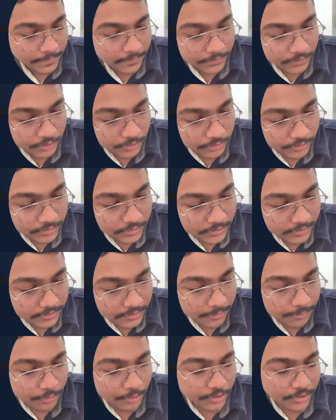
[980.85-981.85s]
use these
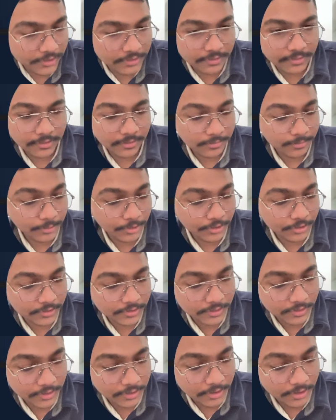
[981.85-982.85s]
components, because
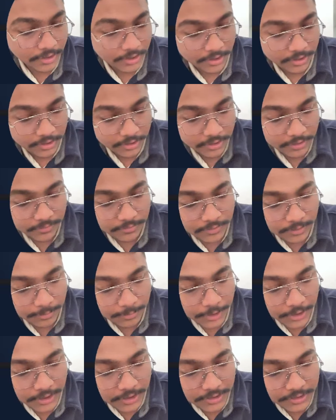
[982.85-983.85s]
if the
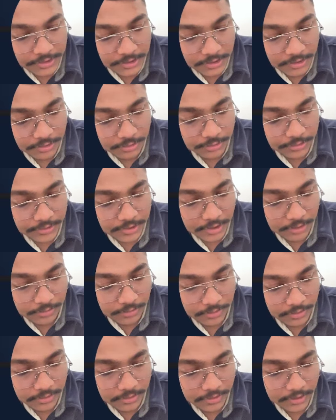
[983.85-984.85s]
bigger chunk goes down,
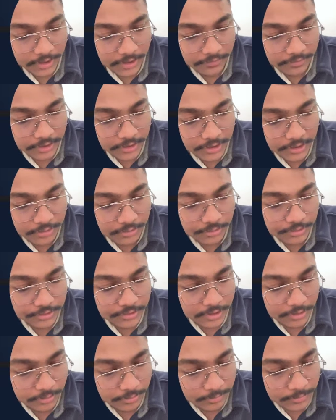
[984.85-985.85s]
everything goes
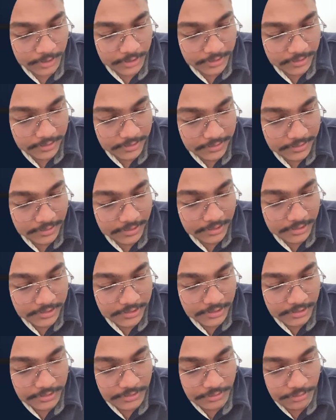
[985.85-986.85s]
down, but the single
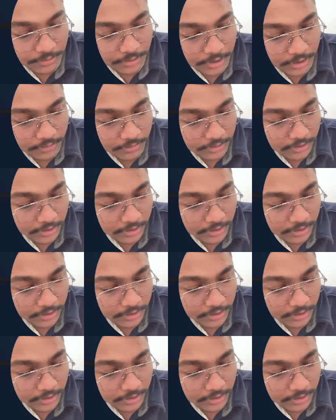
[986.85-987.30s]
chunks go down,